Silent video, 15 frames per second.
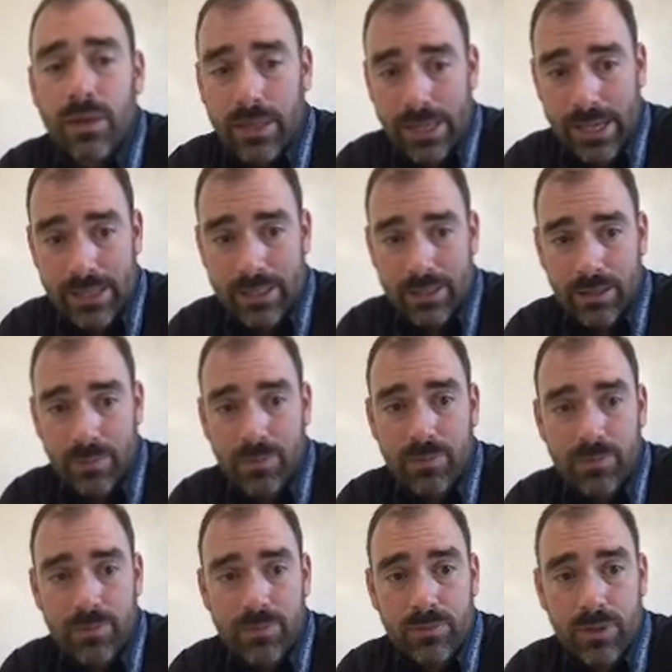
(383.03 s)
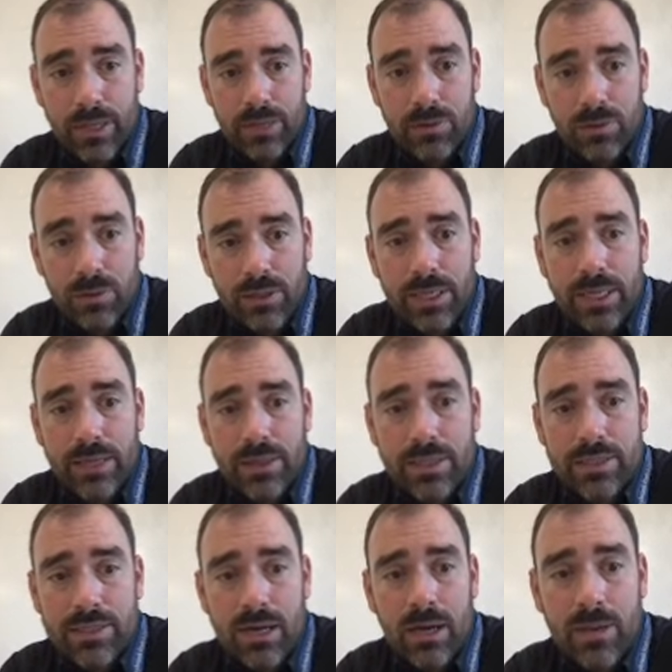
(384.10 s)
ended up like looking at
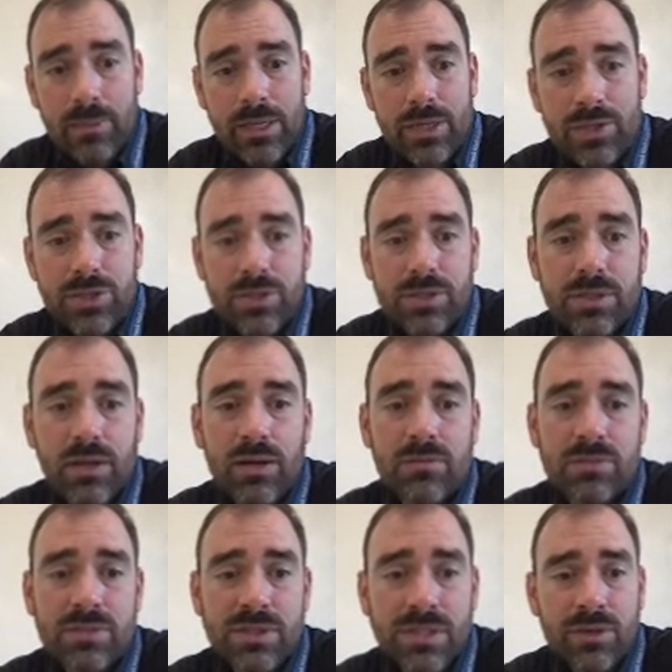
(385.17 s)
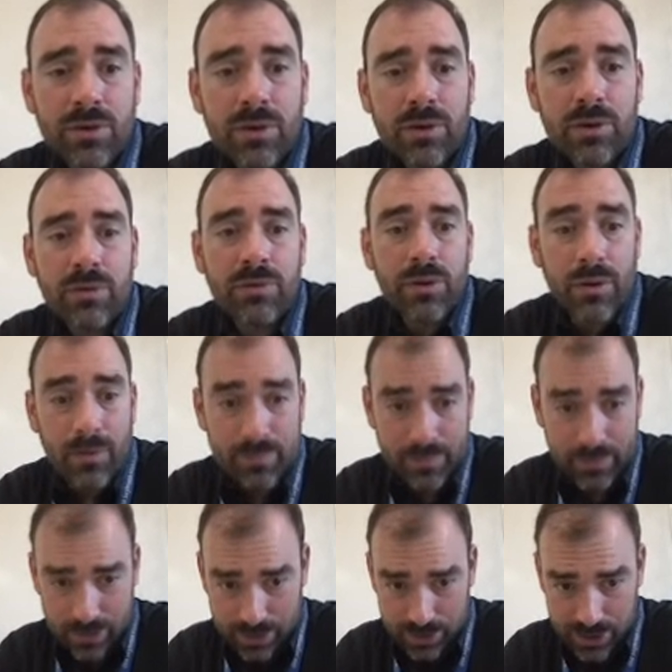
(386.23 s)
these combinations of 0
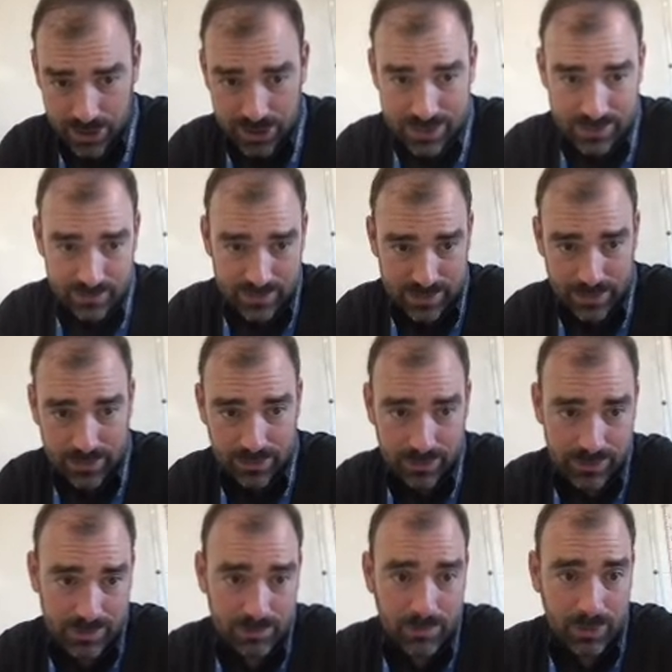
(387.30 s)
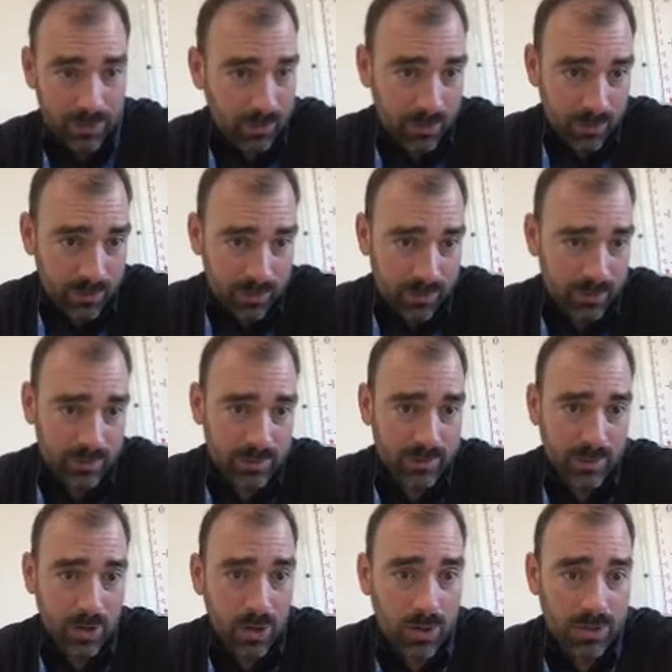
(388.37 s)
sheets of stickers, but all
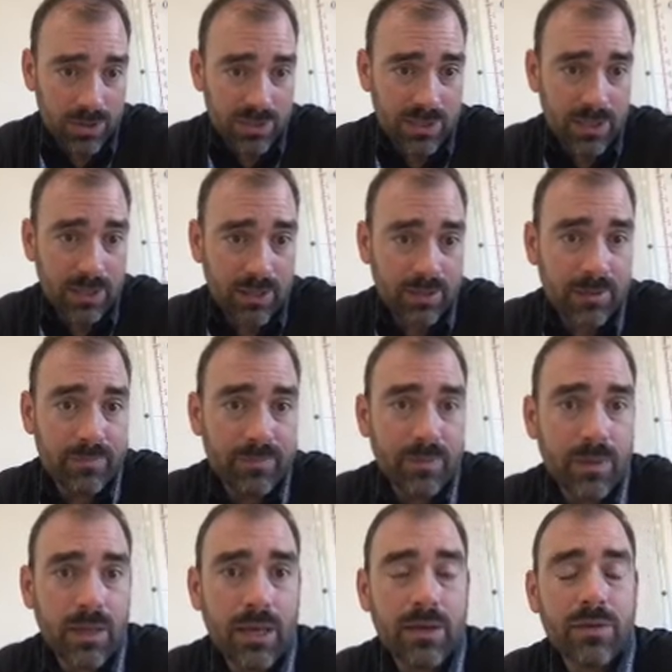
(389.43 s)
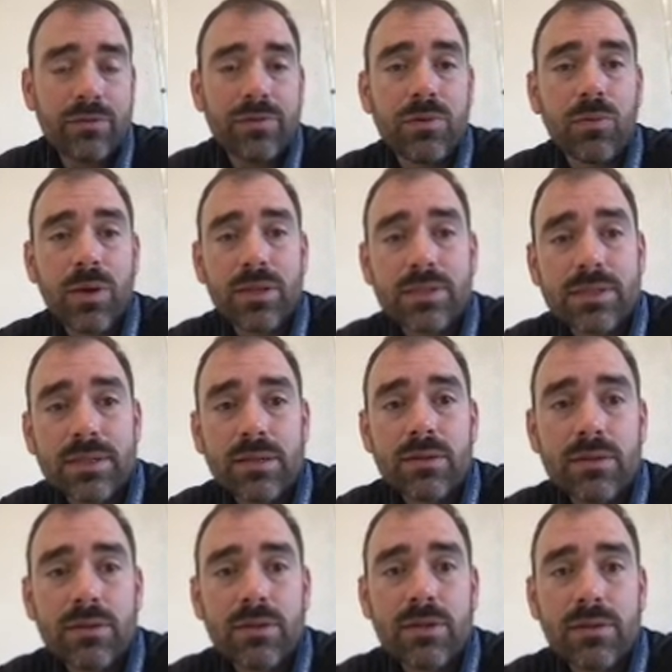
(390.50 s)
cardstock. And if you went
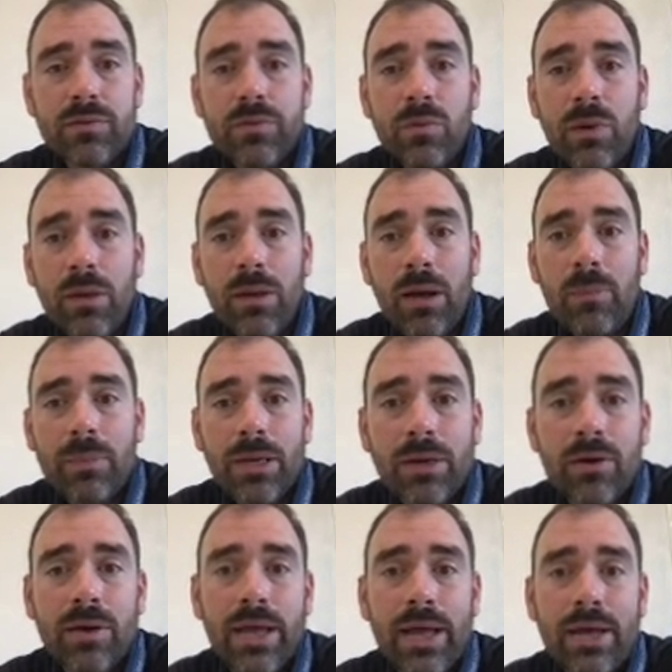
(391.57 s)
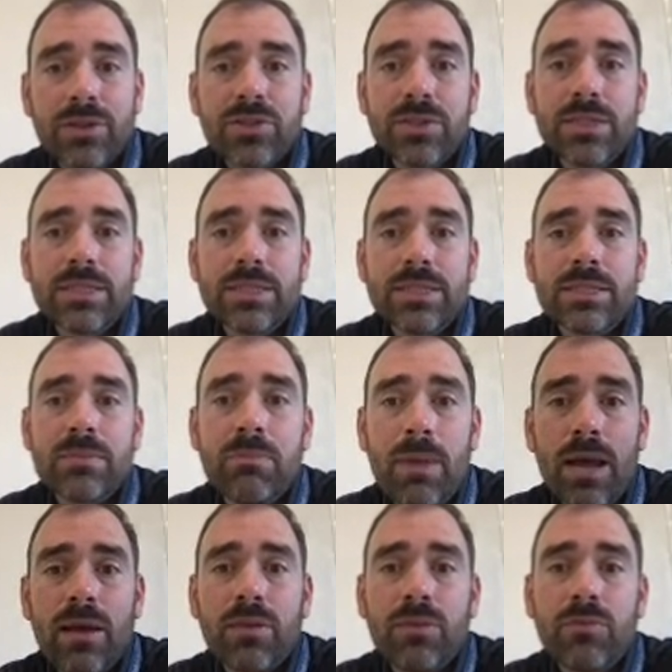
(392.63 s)
up here and actually did some
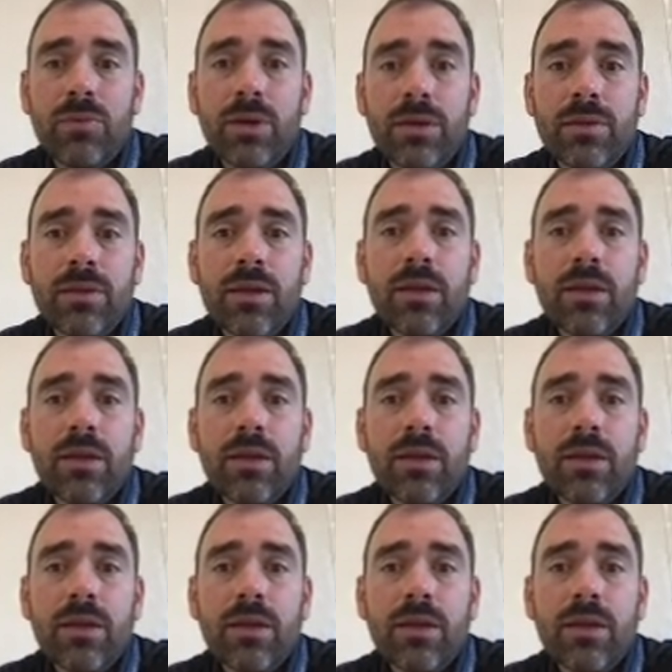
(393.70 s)
math with